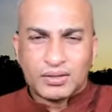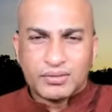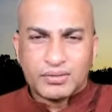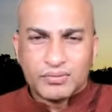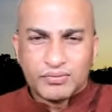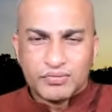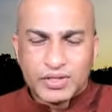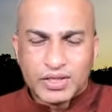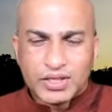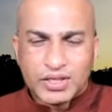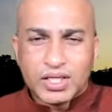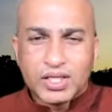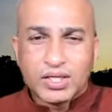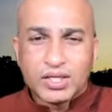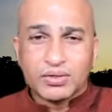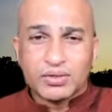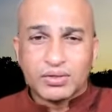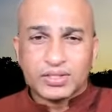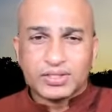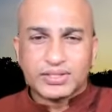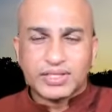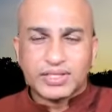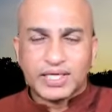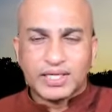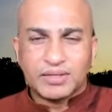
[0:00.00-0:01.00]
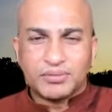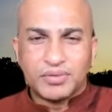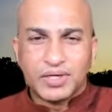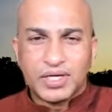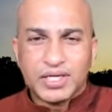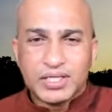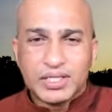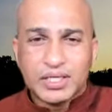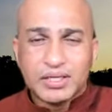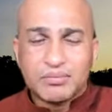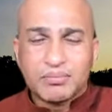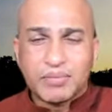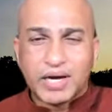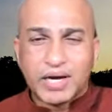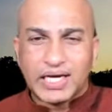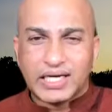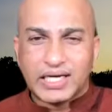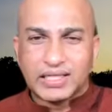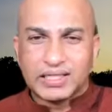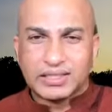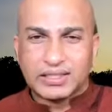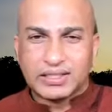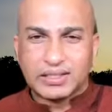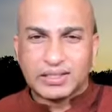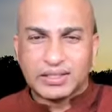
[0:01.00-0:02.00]
within yourself little by
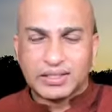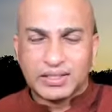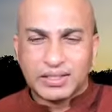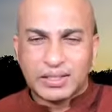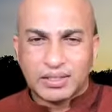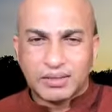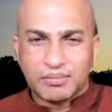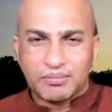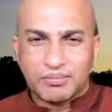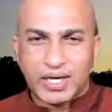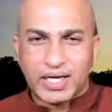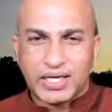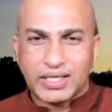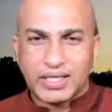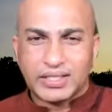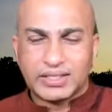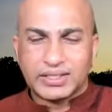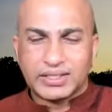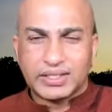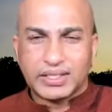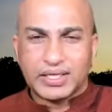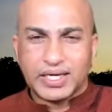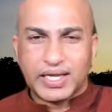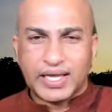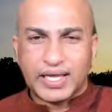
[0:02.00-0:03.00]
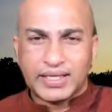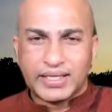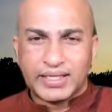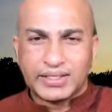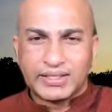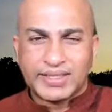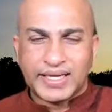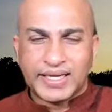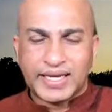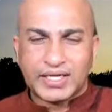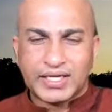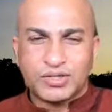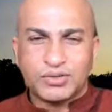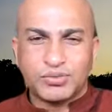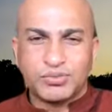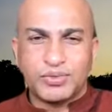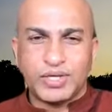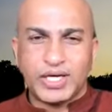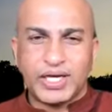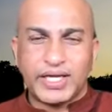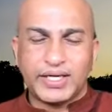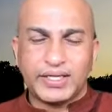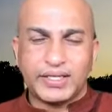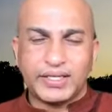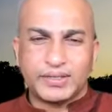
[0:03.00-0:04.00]
little, it
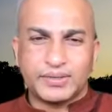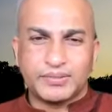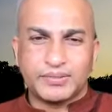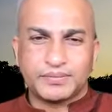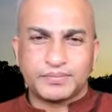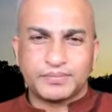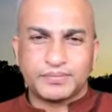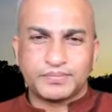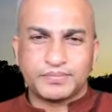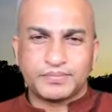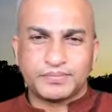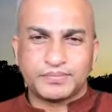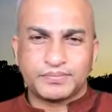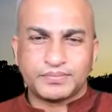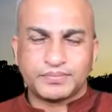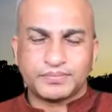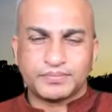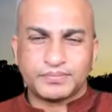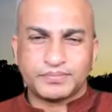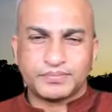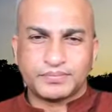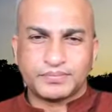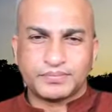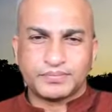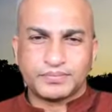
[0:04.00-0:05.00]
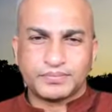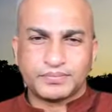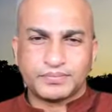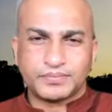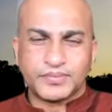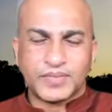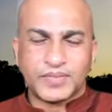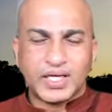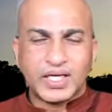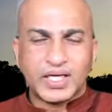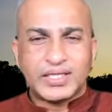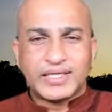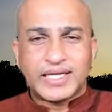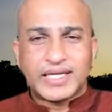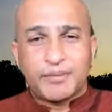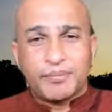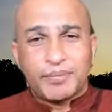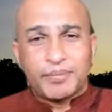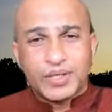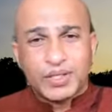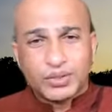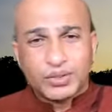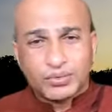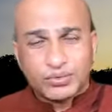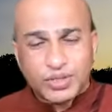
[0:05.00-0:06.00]
accumulate. It
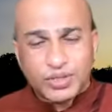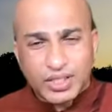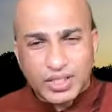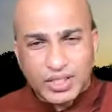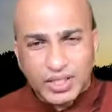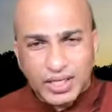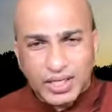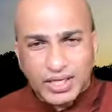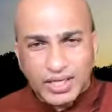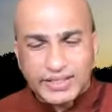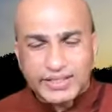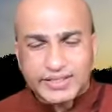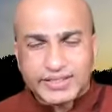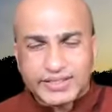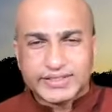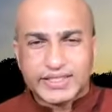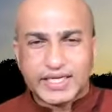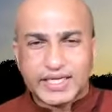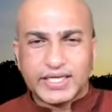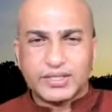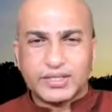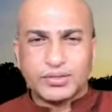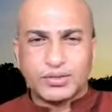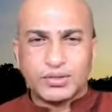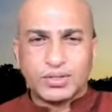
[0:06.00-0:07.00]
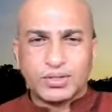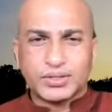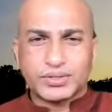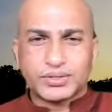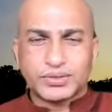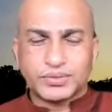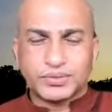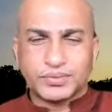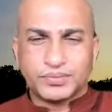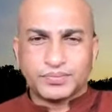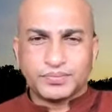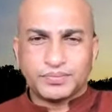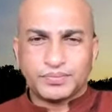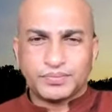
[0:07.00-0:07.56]
happened to the other side also.